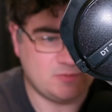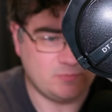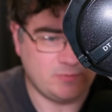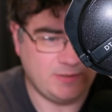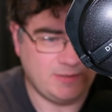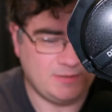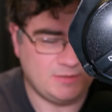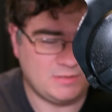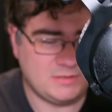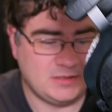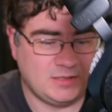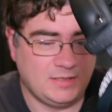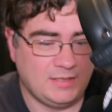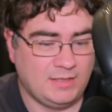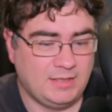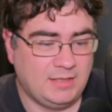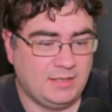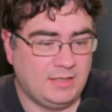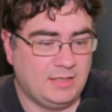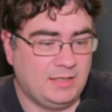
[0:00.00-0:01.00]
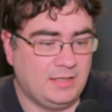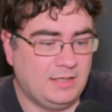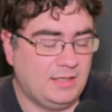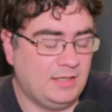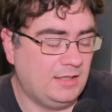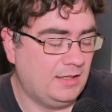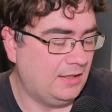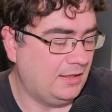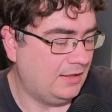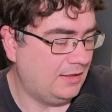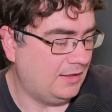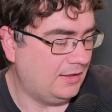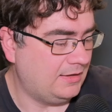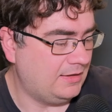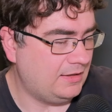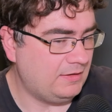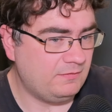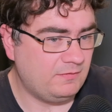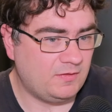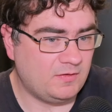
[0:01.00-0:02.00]
range, and
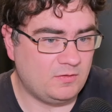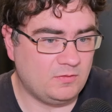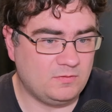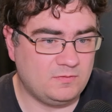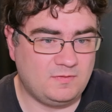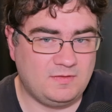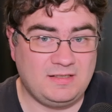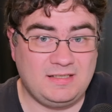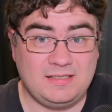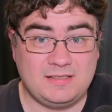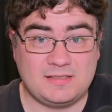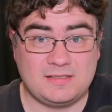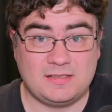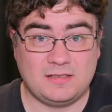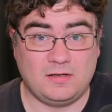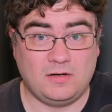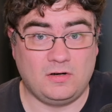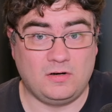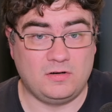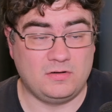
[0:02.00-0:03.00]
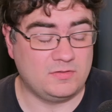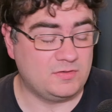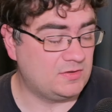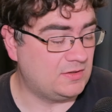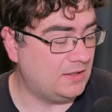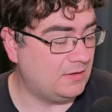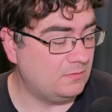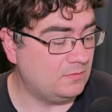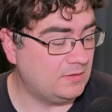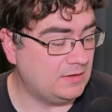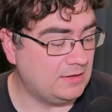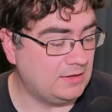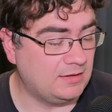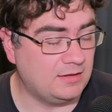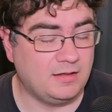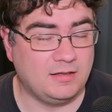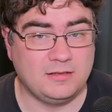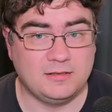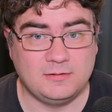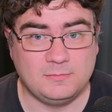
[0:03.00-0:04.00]
even though these are sounding
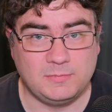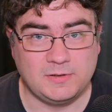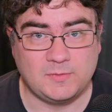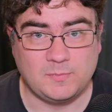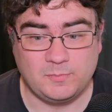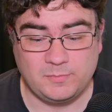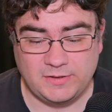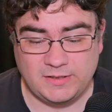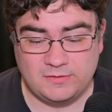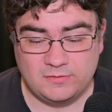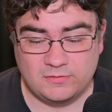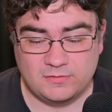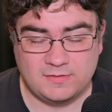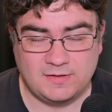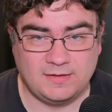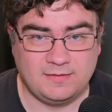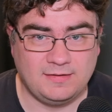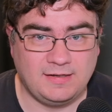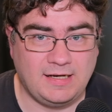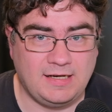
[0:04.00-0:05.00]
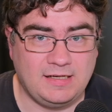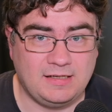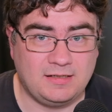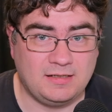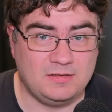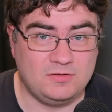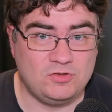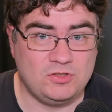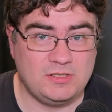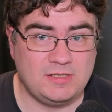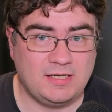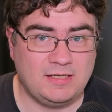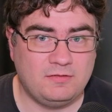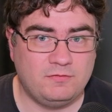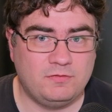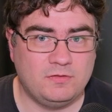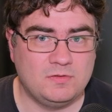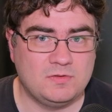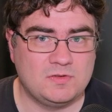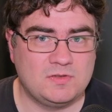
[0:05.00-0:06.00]
a little bit better than the AKG
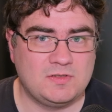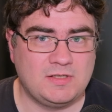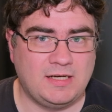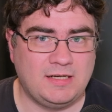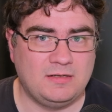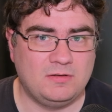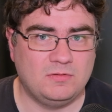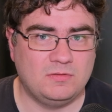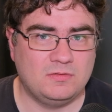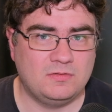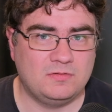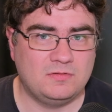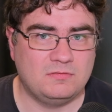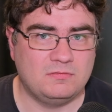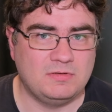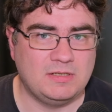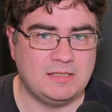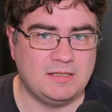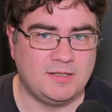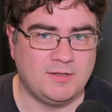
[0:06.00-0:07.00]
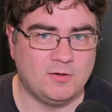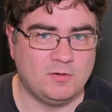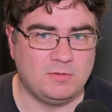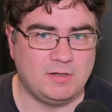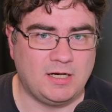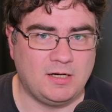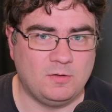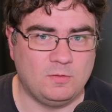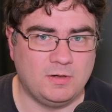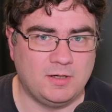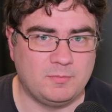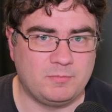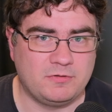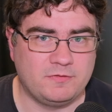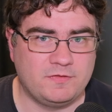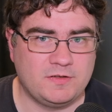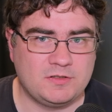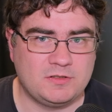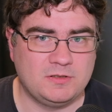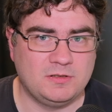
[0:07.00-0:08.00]
headphones, I don't really know how a
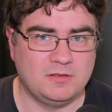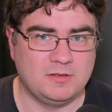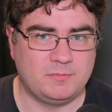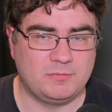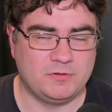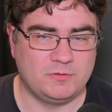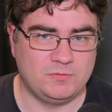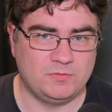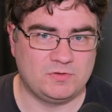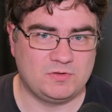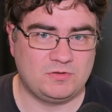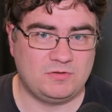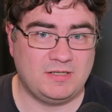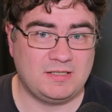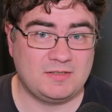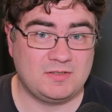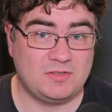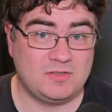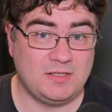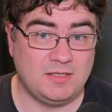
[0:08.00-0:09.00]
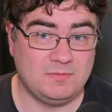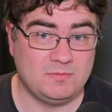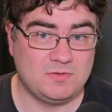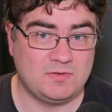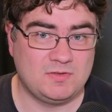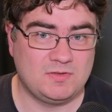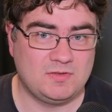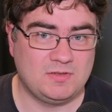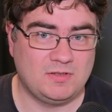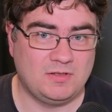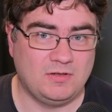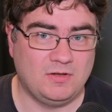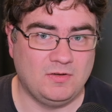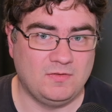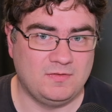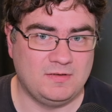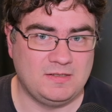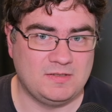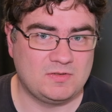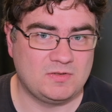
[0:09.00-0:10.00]
professionally produced track sounds on
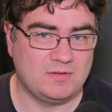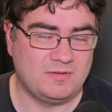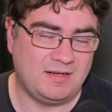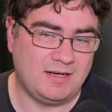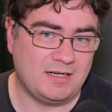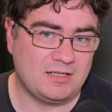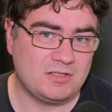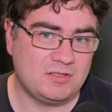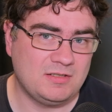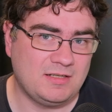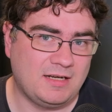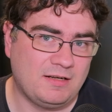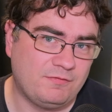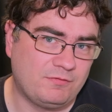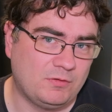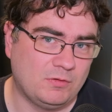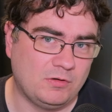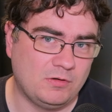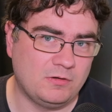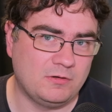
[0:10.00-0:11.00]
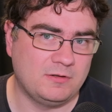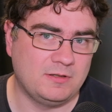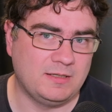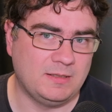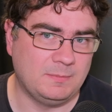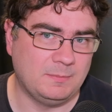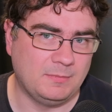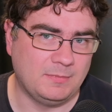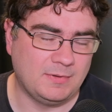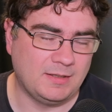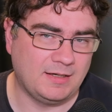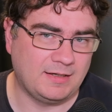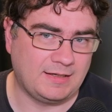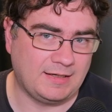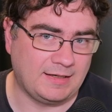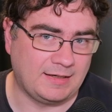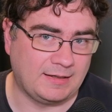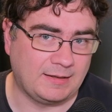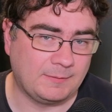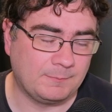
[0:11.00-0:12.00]
these, so I actually have to learn them
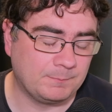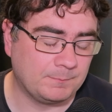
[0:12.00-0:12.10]
again.